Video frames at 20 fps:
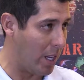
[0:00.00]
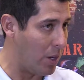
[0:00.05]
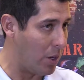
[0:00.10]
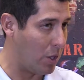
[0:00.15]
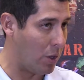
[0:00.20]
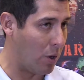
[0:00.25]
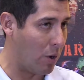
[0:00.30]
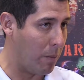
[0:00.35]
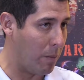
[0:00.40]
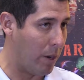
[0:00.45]

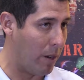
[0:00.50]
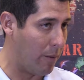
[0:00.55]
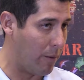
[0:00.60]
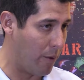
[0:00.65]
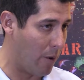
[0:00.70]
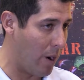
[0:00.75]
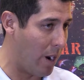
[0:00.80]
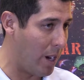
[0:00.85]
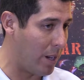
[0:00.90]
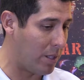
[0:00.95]
into, but
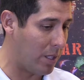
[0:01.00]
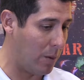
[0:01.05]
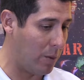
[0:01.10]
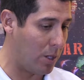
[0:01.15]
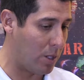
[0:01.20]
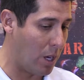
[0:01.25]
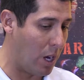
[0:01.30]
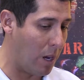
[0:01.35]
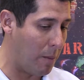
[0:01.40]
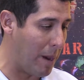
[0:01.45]
for us, it
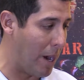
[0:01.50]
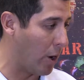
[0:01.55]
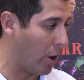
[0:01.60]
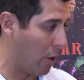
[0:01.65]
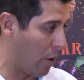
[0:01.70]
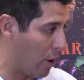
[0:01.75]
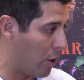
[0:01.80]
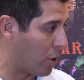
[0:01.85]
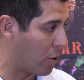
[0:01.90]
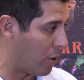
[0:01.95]
was all about
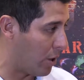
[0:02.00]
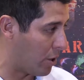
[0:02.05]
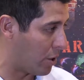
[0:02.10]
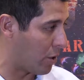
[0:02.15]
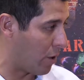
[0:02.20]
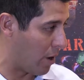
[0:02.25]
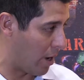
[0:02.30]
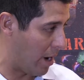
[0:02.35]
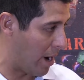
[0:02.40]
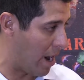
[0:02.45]
grocery
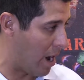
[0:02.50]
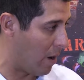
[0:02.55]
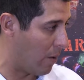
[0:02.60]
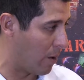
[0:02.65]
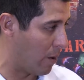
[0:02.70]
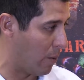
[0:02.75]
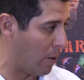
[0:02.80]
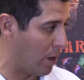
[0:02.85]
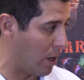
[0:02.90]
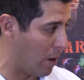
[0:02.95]
starting
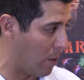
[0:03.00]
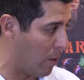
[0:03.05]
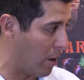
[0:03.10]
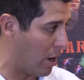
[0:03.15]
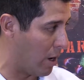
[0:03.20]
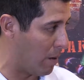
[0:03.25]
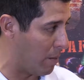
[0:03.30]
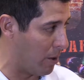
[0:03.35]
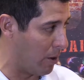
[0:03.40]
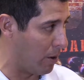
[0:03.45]
out. We really
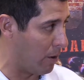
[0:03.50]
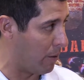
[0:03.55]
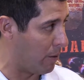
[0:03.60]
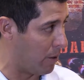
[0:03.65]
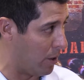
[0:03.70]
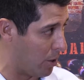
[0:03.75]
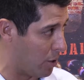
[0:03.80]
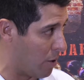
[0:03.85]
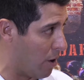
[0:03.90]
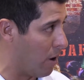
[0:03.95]
wanted to build
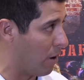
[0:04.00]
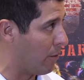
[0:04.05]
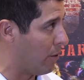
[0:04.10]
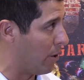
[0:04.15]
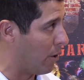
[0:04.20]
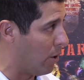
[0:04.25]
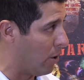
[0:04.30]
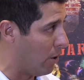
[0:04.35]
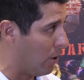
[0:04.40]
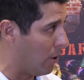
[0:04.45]
a, a strong
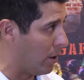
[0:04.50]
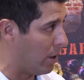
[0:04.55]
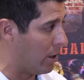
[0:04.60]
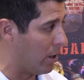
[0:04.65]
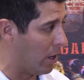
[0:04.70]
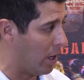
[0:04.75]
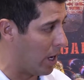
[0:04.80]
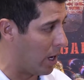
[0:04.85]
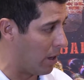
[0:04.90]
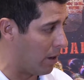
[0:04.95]
foothold in
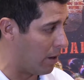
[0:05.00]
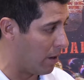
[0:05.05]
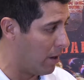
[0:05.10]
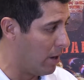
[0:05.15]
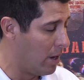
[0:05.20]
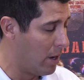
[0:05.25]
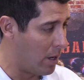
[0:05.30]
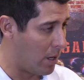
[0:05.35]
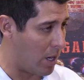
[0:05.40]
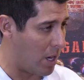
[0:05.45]
a lot of the
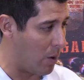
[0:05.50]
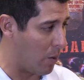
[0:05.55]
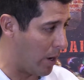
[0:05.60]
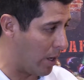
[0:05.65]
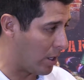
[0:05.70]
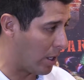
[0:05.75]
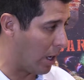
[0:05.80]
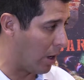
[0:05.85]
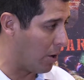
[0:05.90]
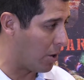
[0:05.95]
key
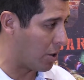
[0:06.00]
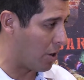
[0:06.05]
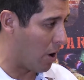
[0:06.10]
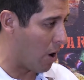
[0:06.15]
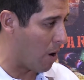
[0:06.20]
retailers in